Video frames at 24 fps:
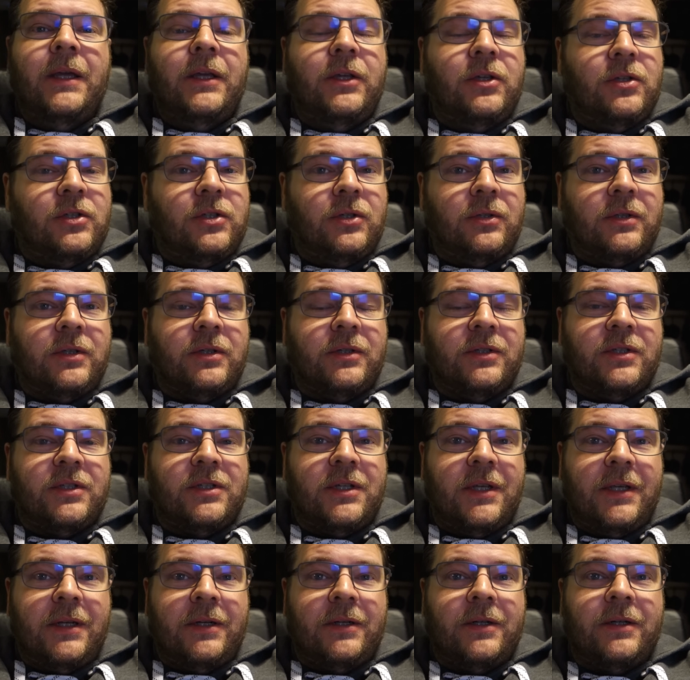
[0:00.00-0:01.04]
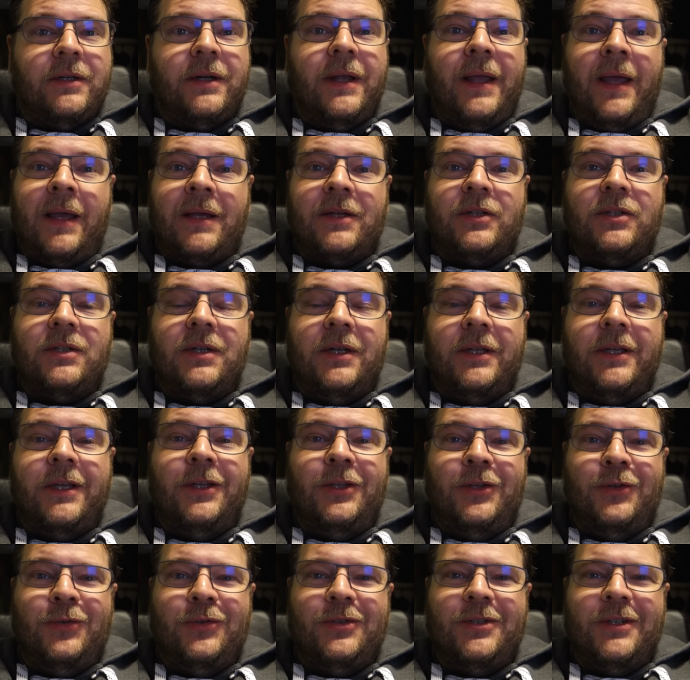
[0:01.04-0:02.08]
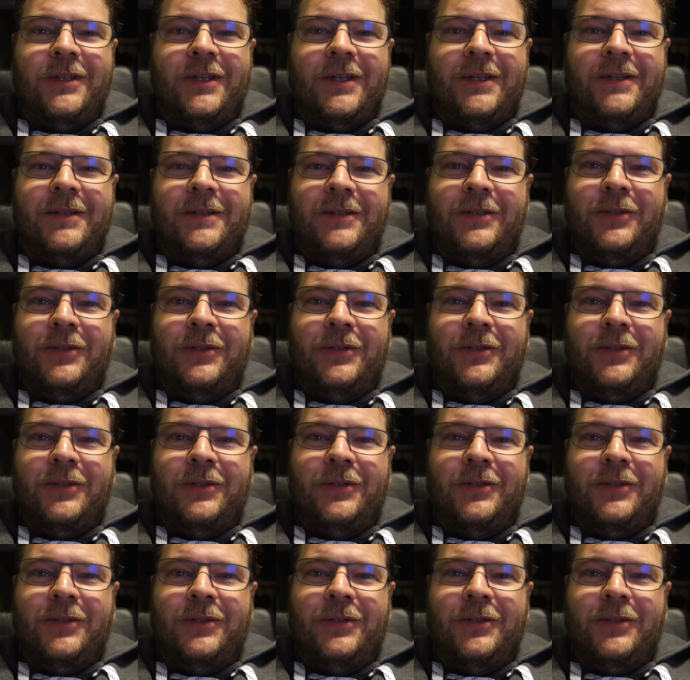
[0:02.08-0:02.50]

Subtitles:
you should consider actually using